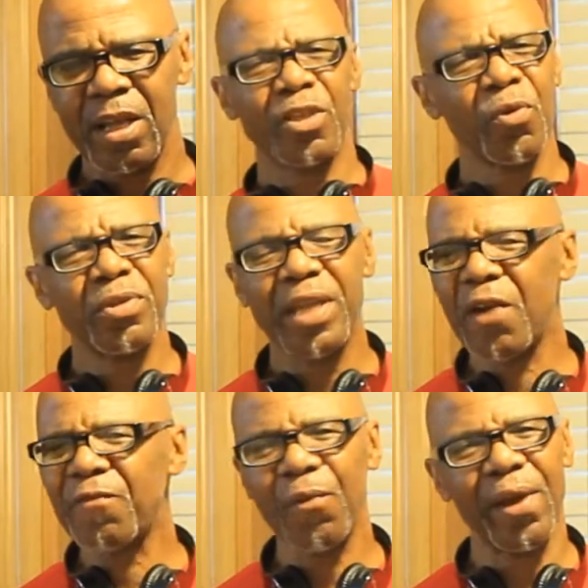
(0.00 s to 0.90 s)
So
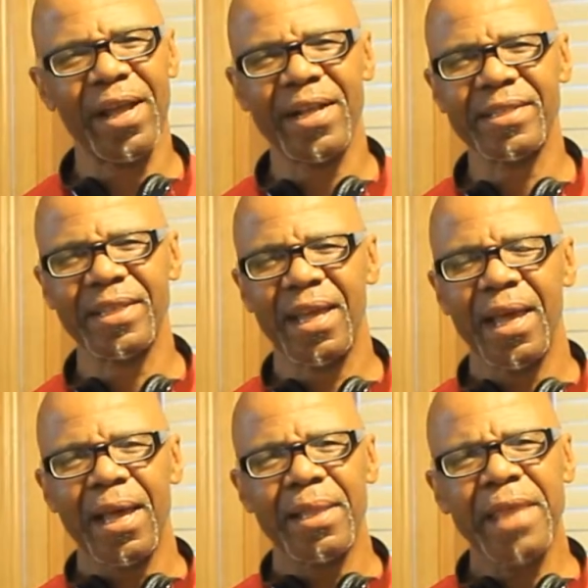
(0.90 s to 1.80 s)
dear friends,
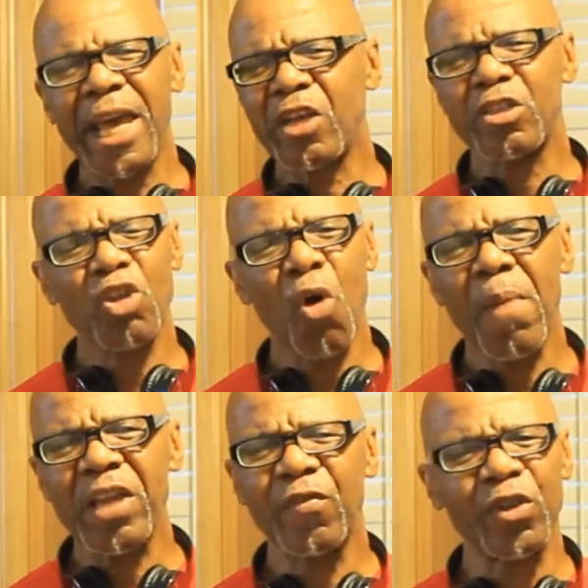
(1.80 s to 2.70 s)
thank you so
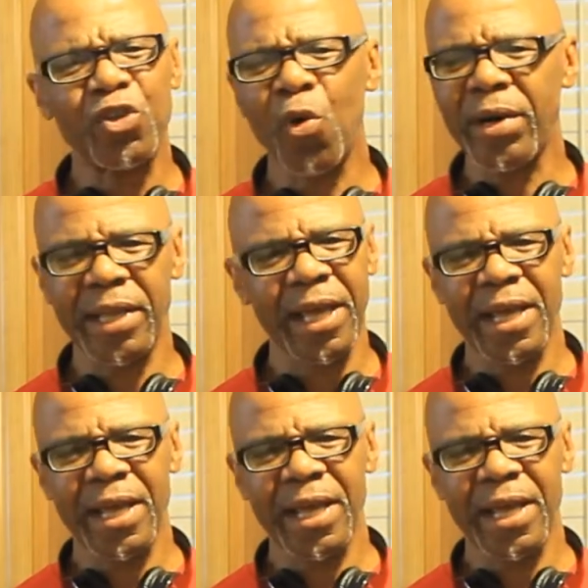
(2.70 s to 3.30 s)
much for joining